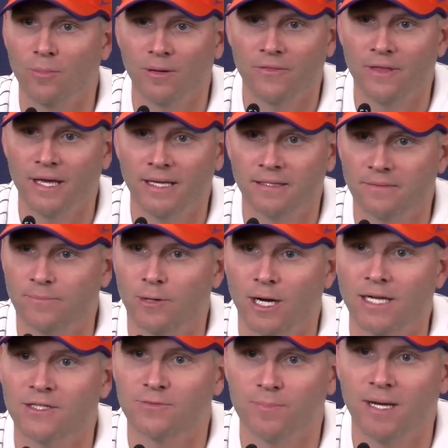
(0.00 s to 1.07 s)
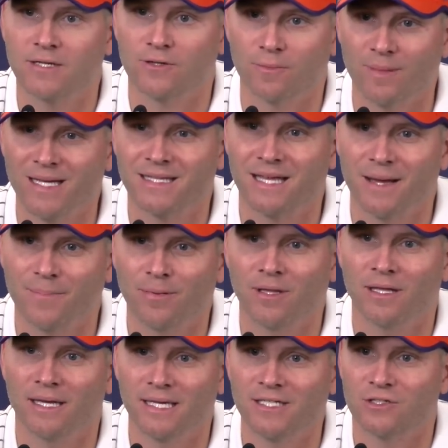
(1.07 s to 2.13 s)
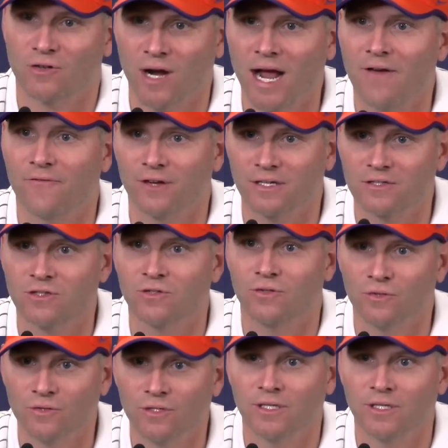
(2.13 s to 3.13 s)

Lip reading: but then Brandon Spector make that play in traffic too.